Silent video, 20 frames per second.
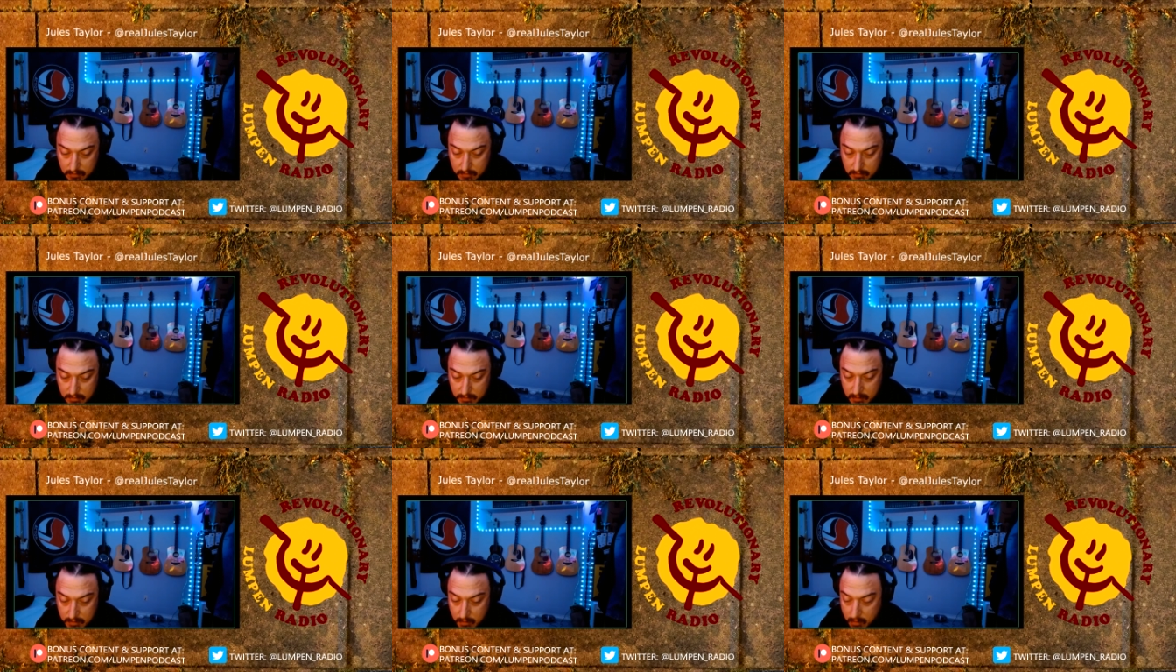
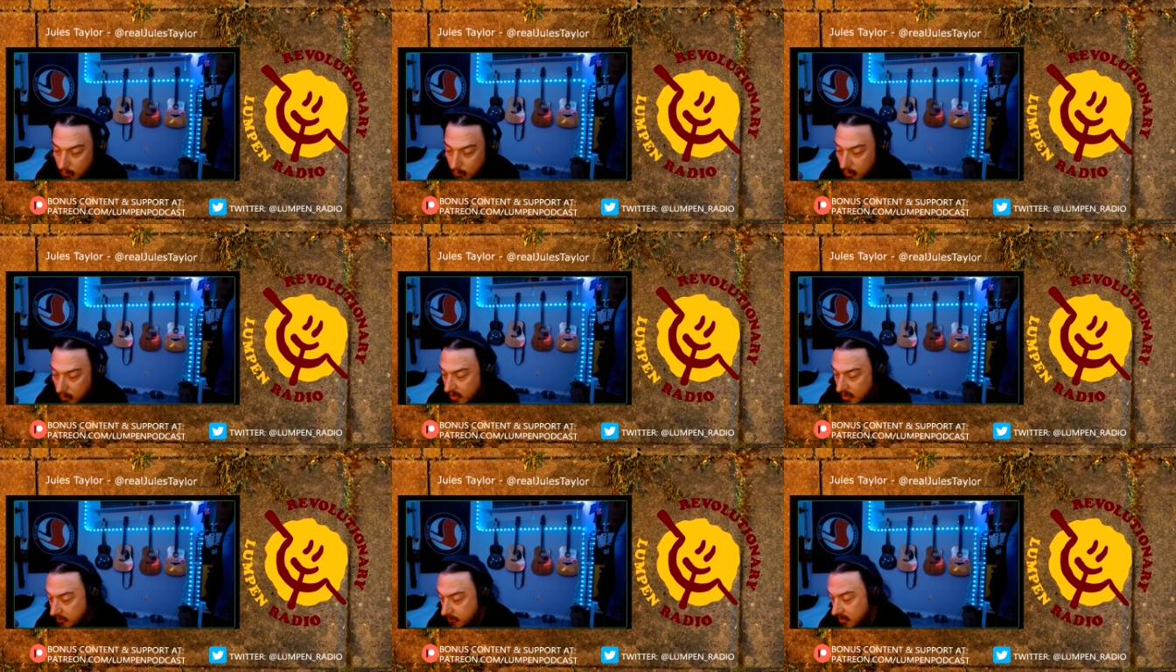
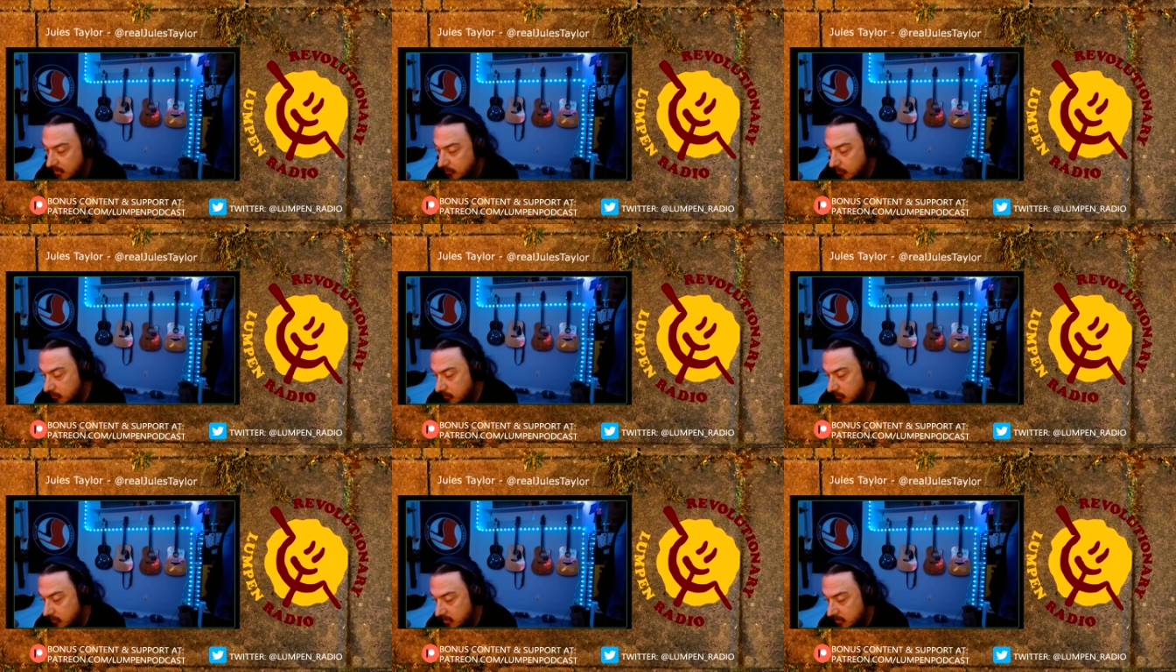working
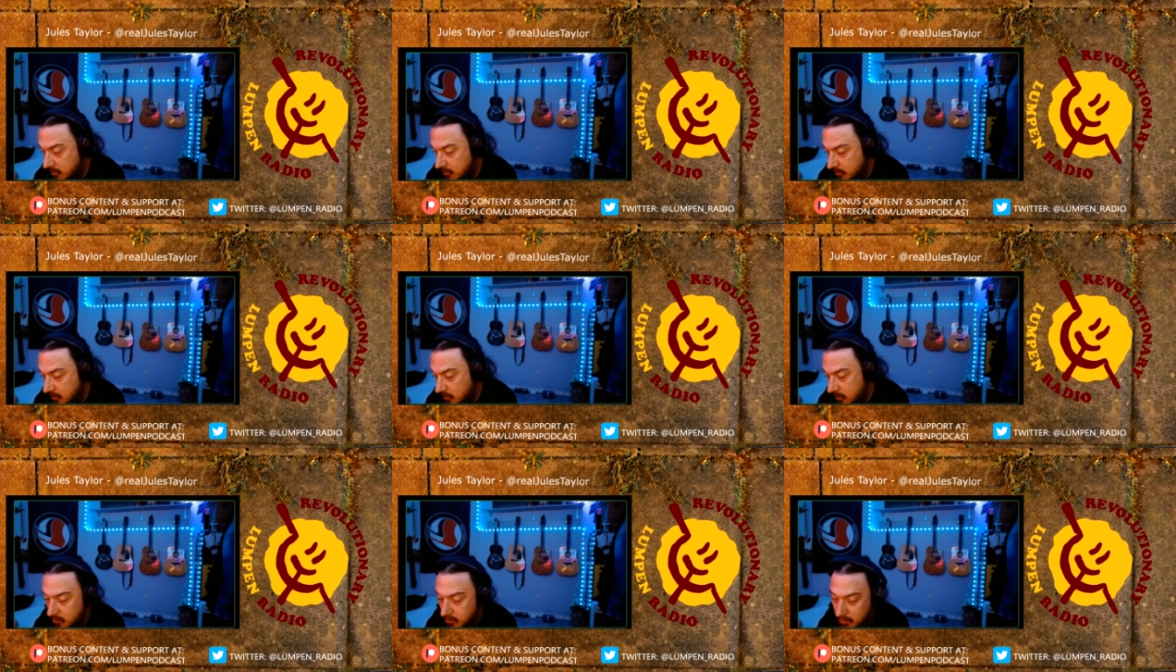people
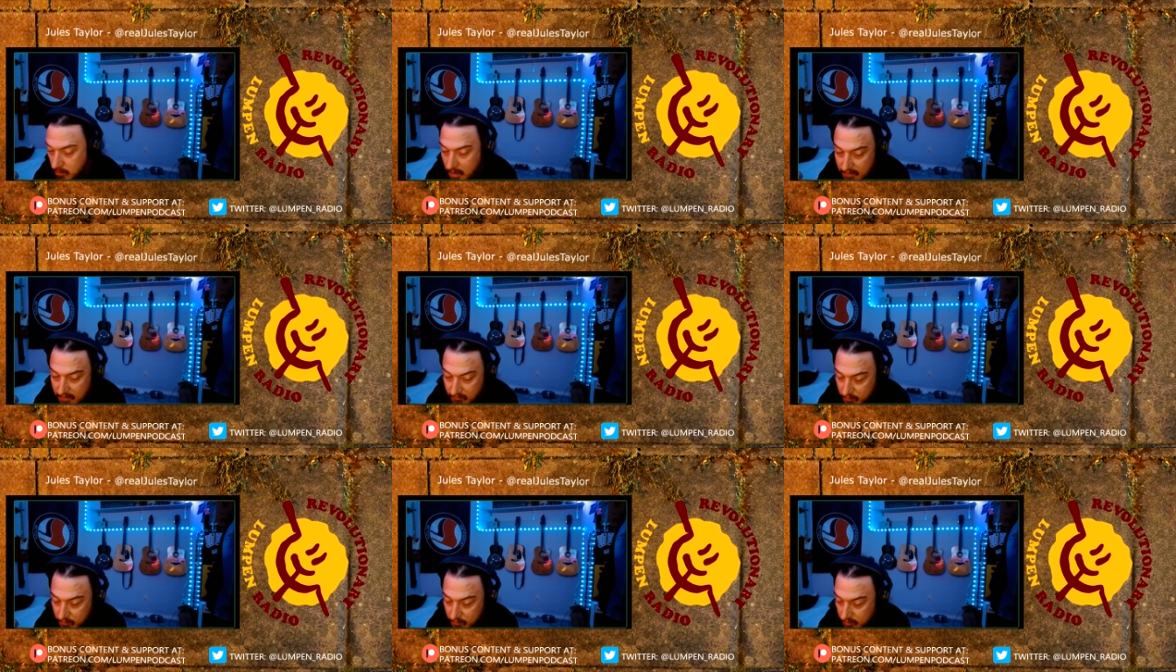on
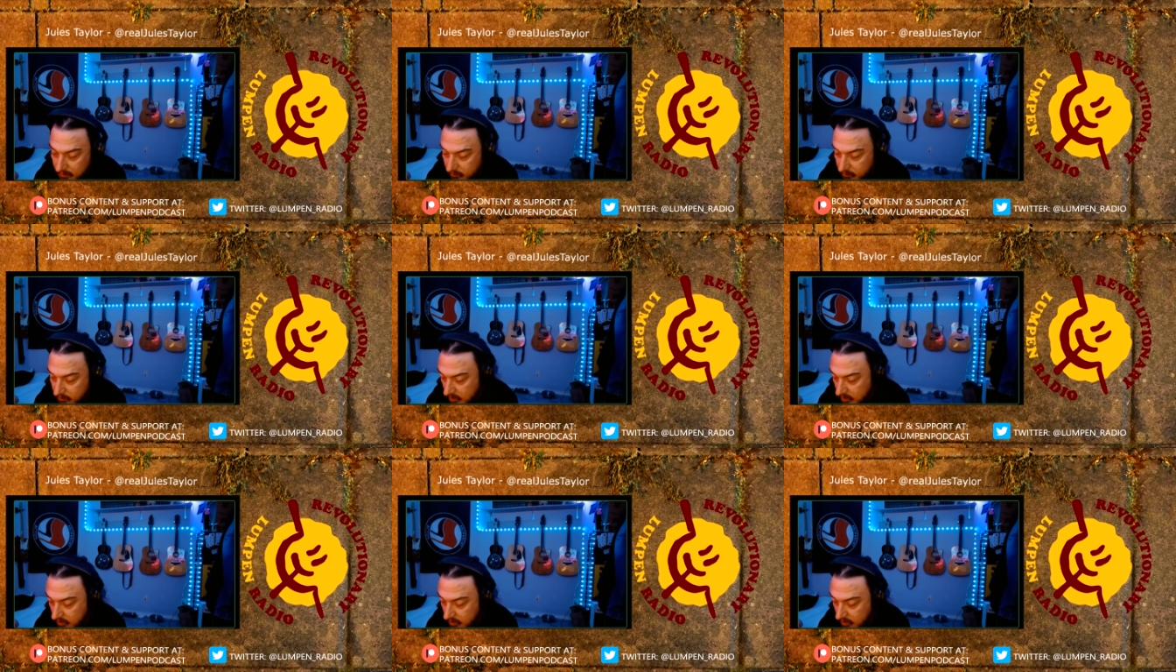live streams on